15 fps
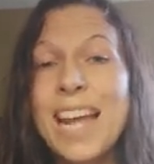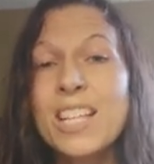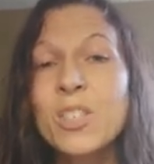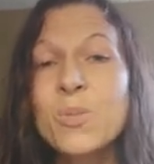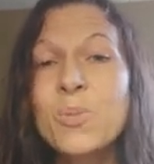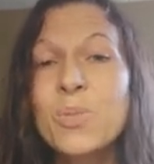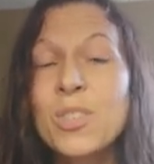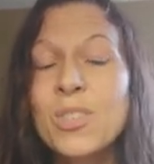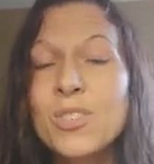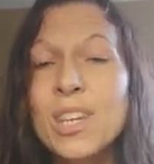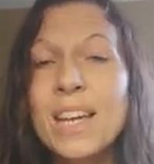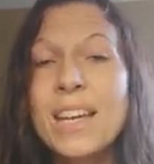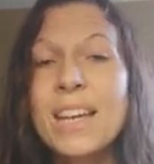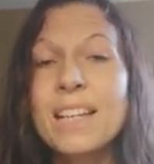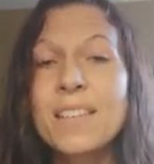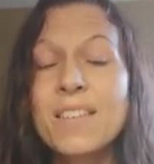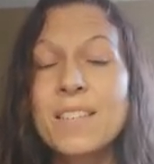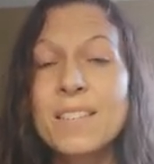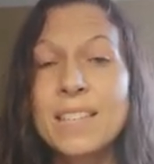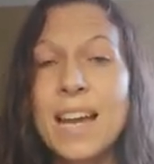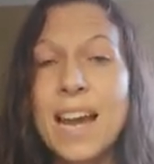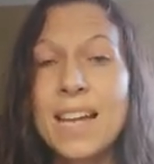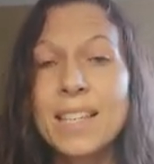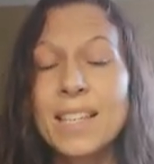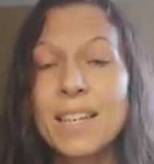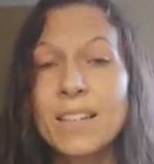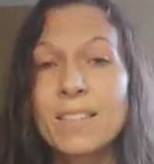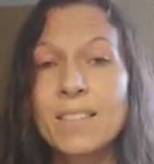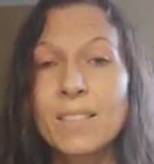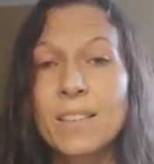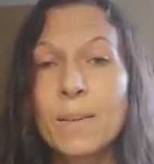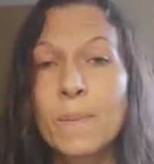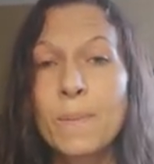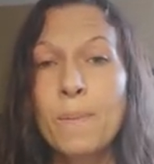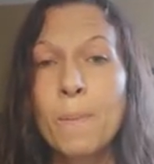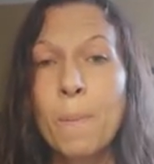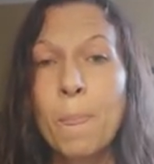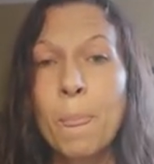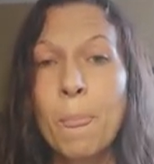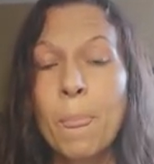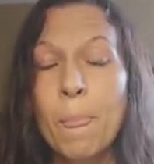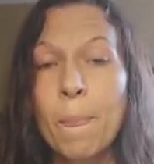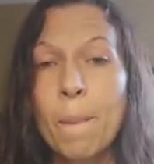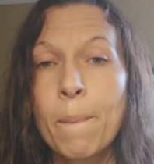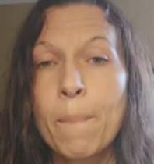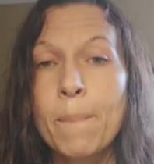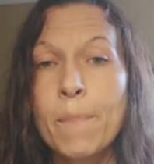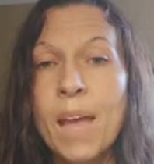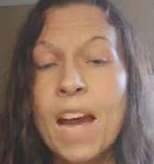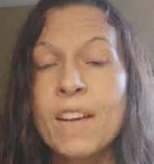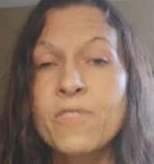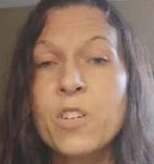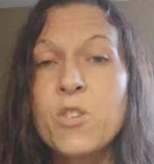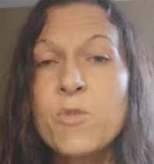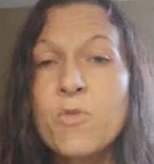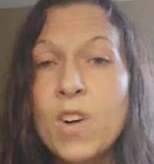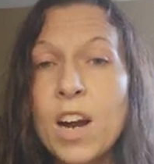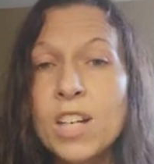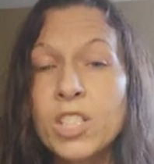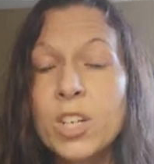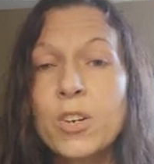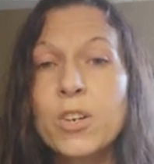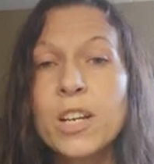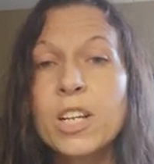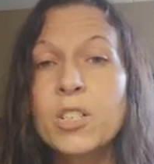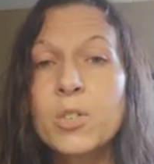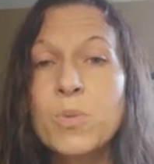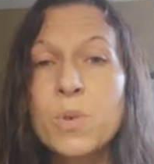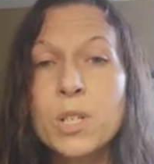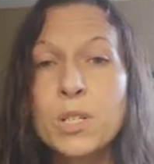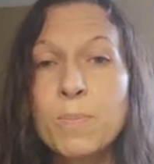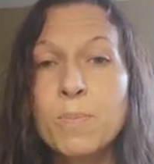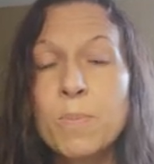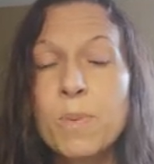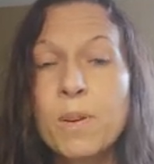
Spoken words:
and to sit in the silence after you've ushered into his